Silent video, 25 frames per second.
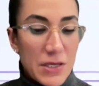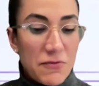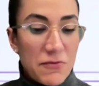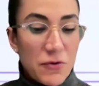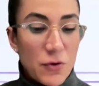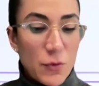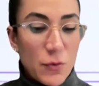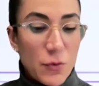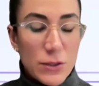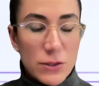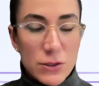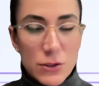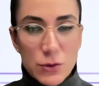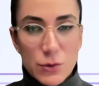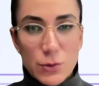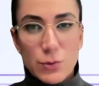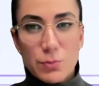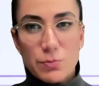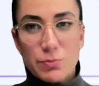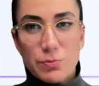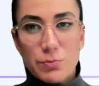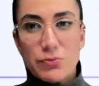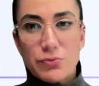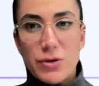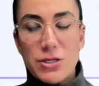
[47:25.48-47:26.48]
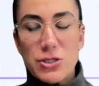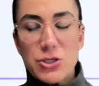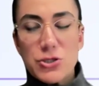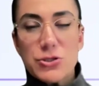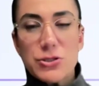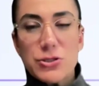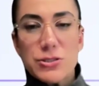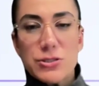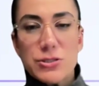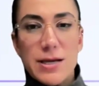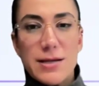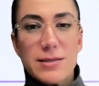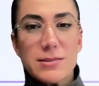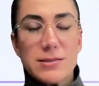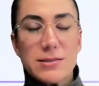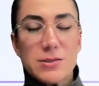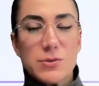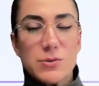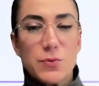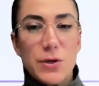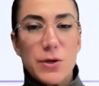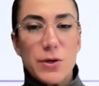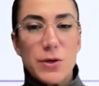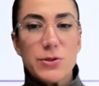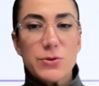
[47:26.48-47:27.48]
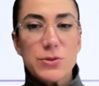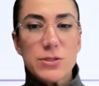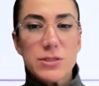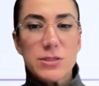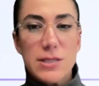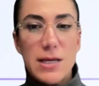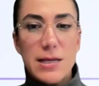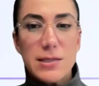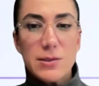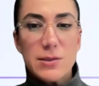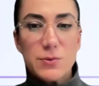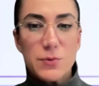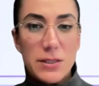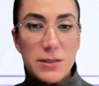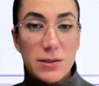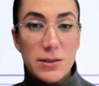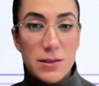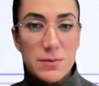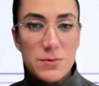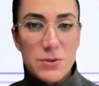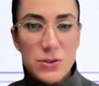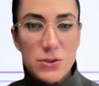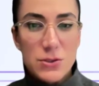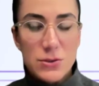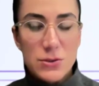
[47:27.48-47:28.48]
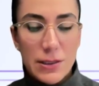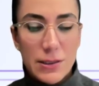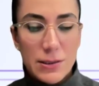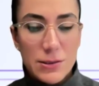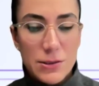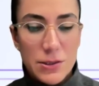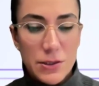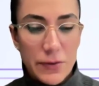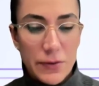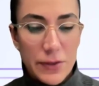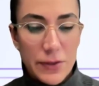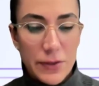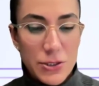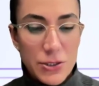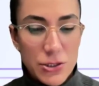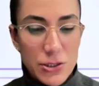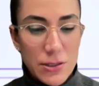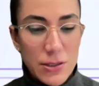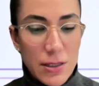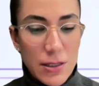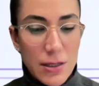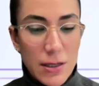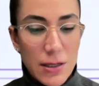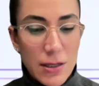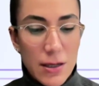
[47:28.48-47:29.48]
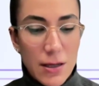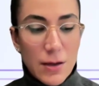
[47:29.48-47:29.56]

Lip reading: If you want to pressure test where you stand when it comes to like integration,